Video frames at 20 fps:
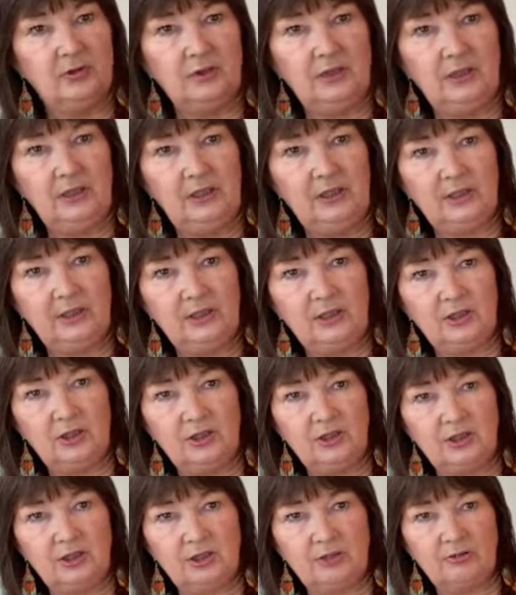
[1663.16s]
Little
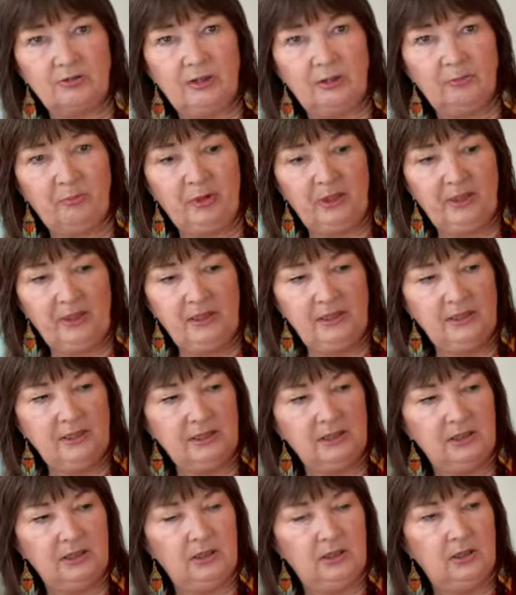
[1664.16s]
scrap
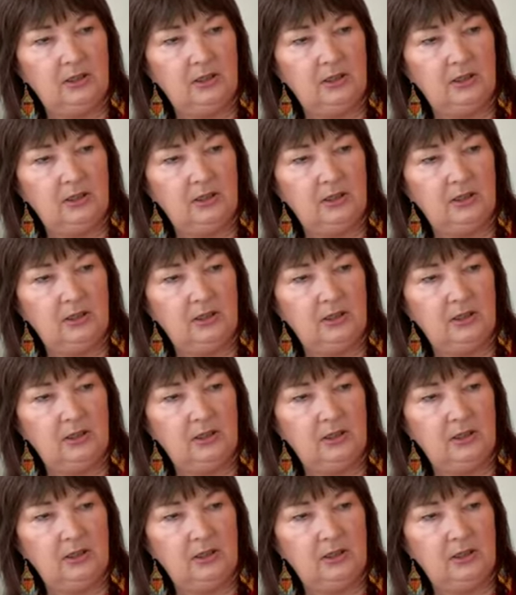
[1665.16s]
piece.